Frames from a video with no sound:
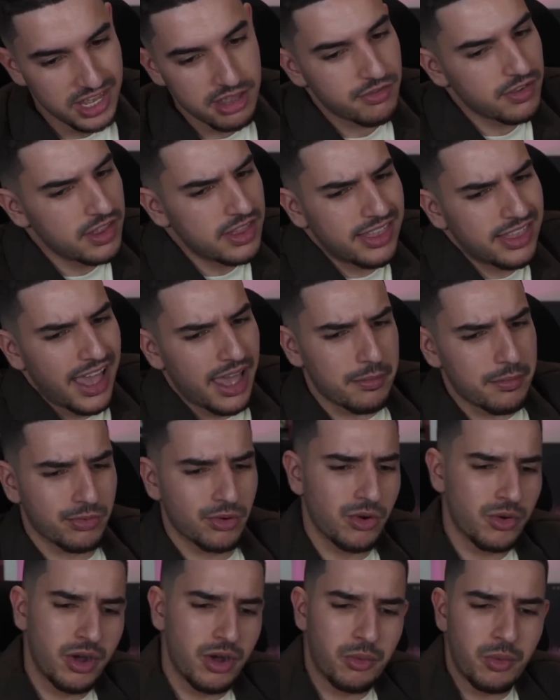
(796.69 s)
Even that,
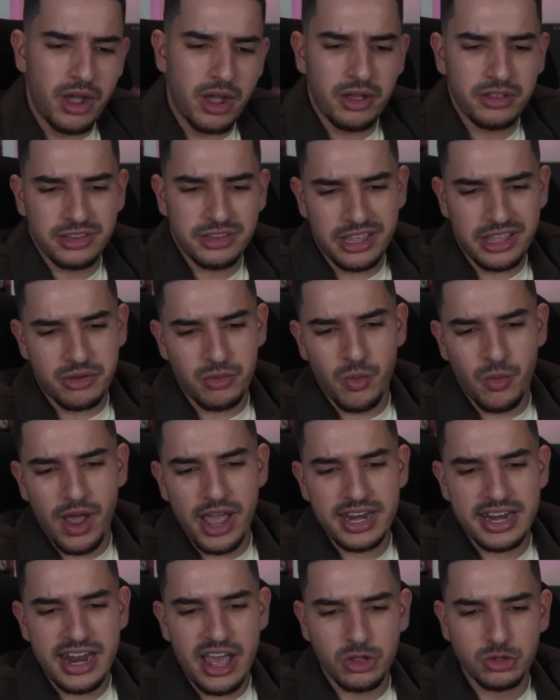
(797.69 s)
bro.
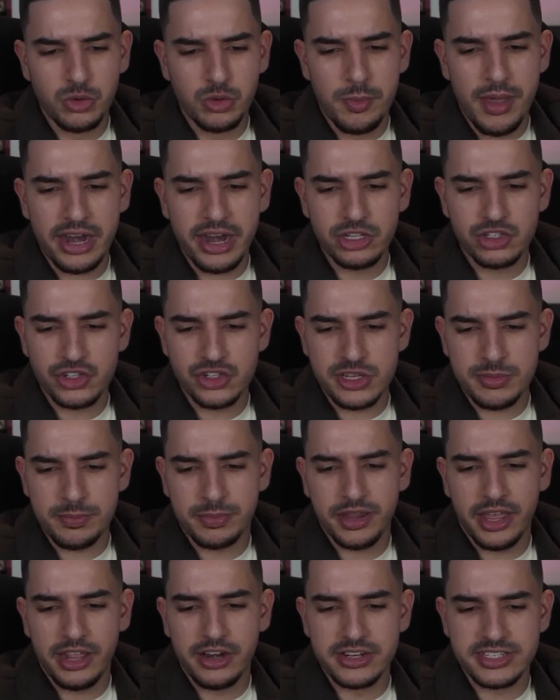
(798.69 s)
Why now do managers and
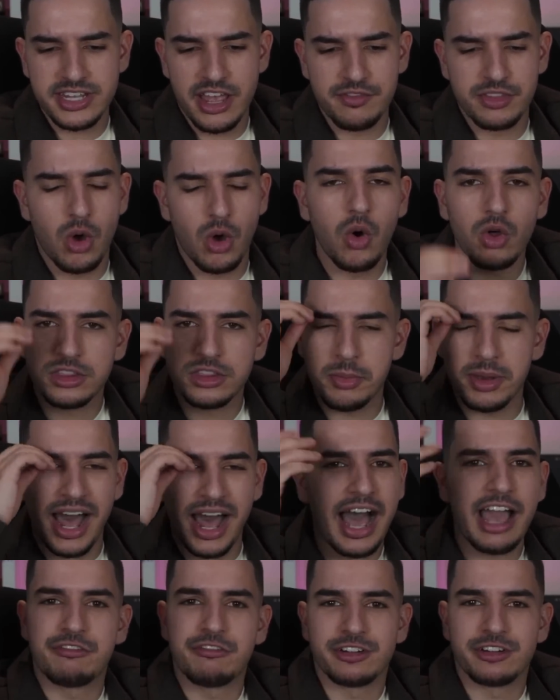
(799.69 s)
players have the ultimate
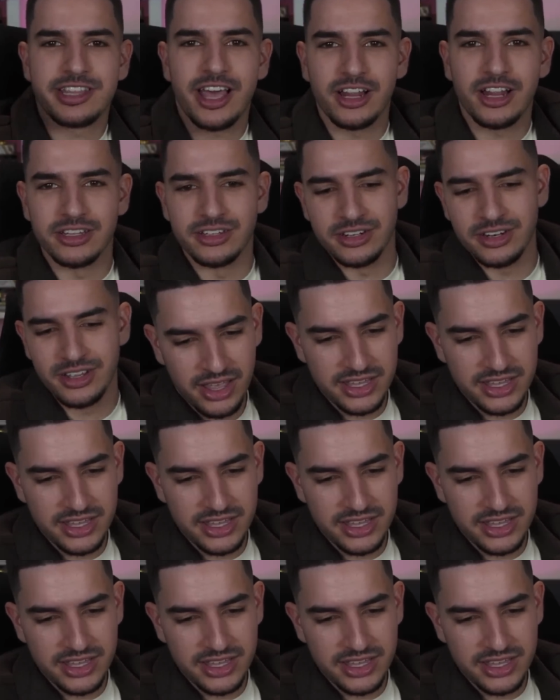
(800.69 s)
eye for talent?